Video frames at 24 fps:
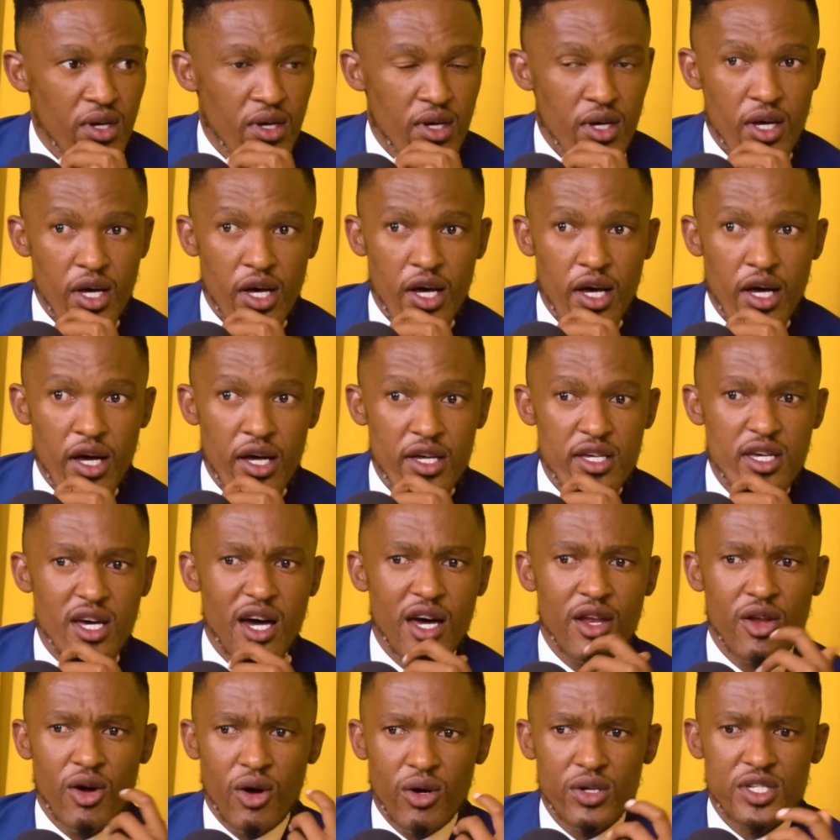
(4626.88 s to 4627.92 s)
Yeah,
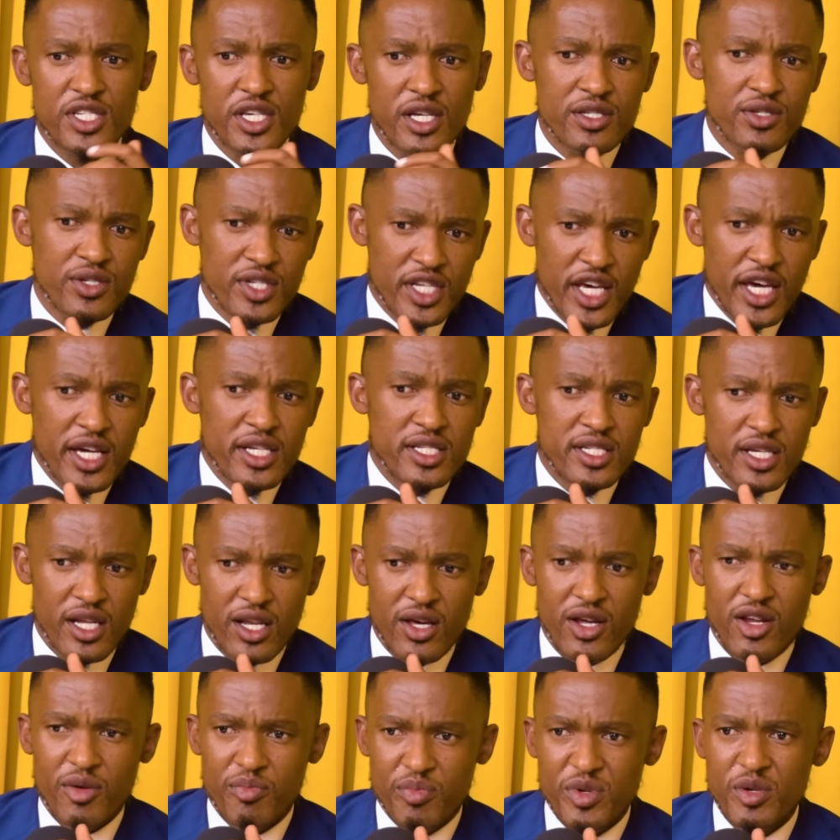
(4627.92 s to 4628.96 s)
no, till to date, a
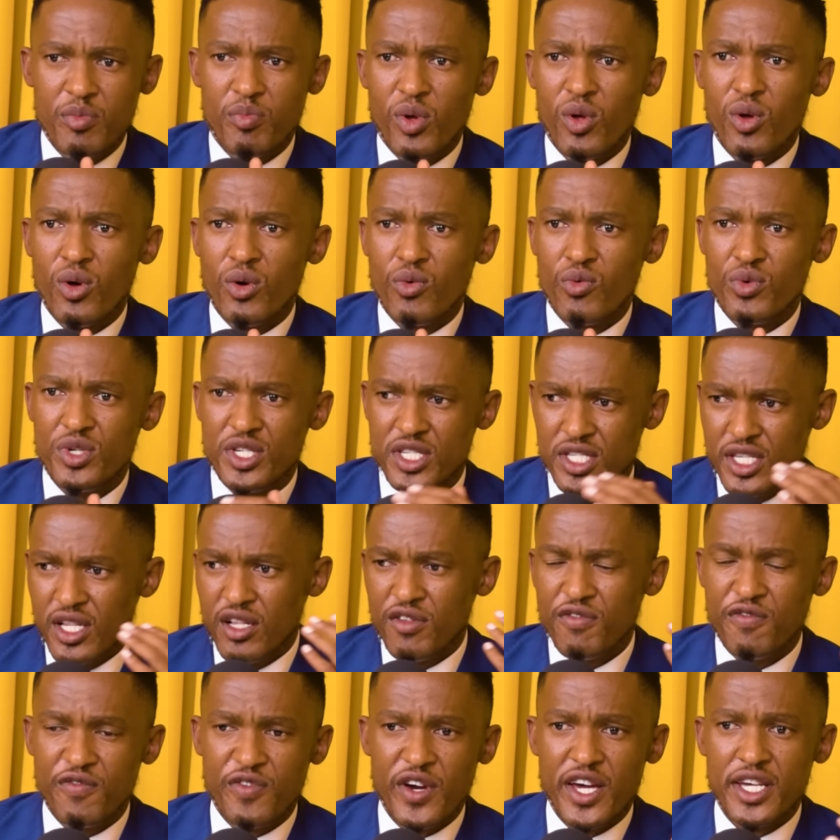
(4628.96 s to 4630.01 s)
lot of people, we're still
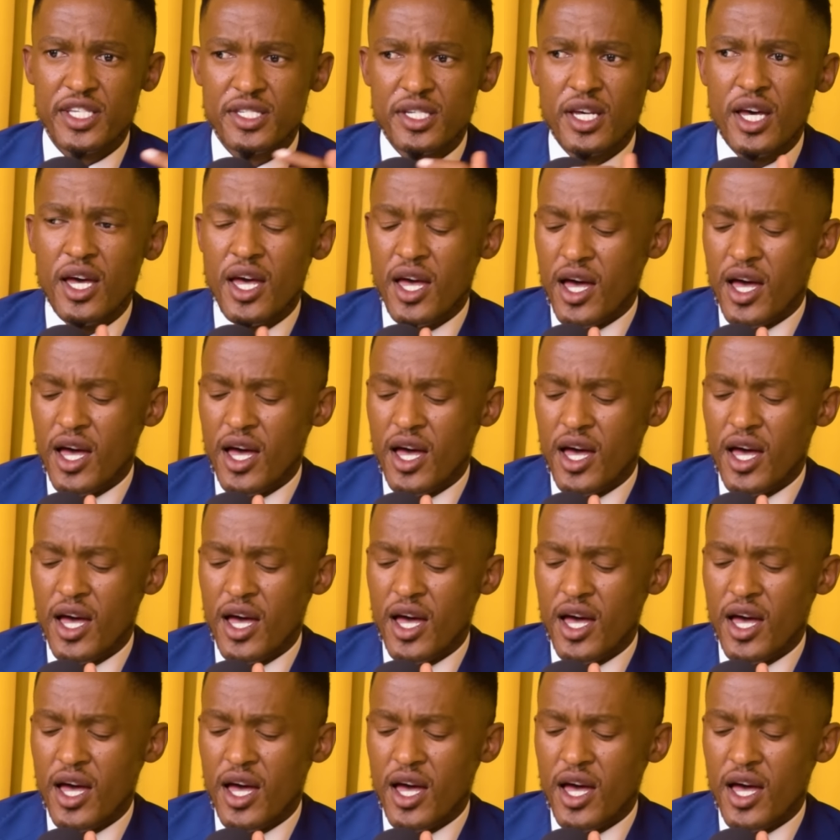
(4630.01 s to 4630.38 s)
friends.